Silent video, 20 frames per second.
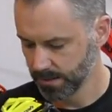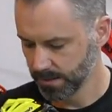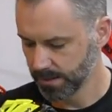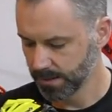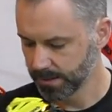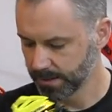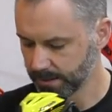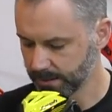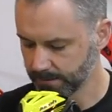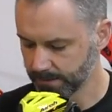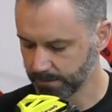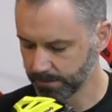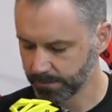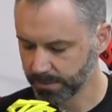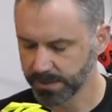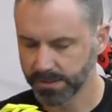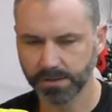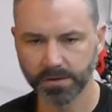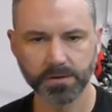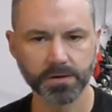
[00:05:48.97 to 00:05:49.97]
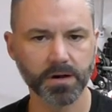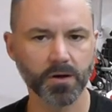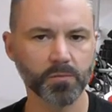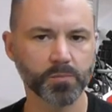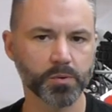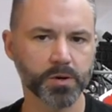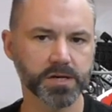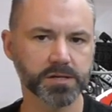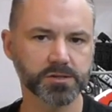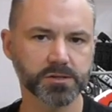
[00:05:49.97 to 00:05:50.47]
but there are no
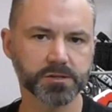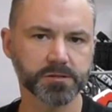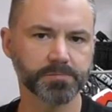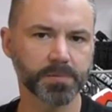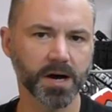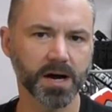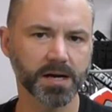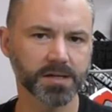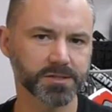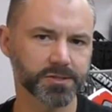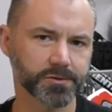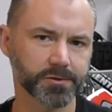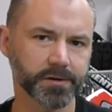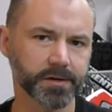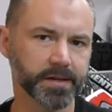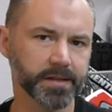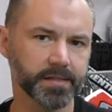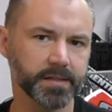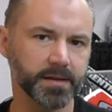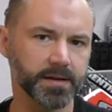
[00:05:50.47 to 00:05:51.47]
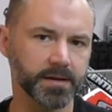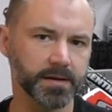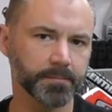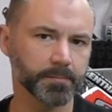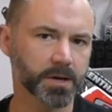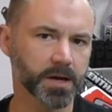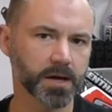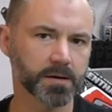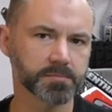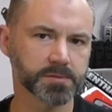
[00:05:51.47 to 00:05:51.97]
pressure spots or anything that
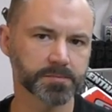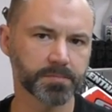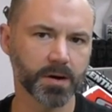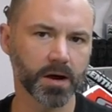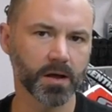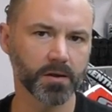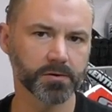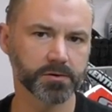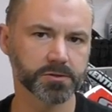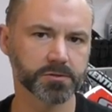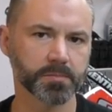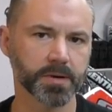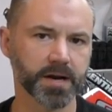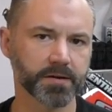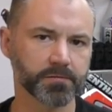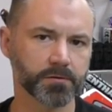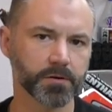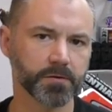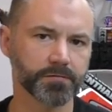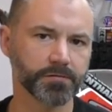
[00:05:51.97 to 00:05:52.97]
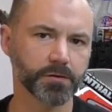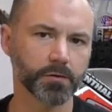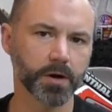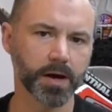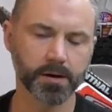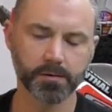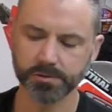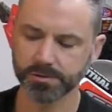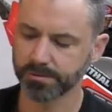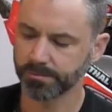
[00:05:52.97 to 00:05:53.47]
becomes bothersome after a few
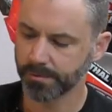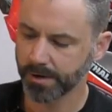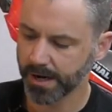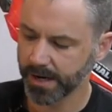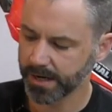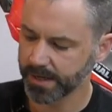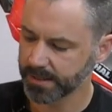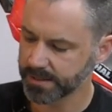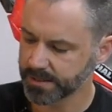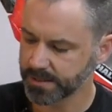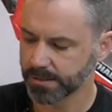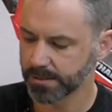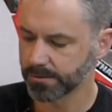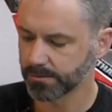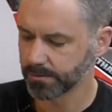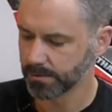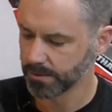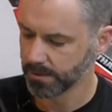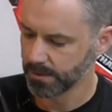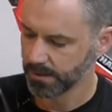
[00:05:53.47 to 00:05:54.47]
hours of riding. So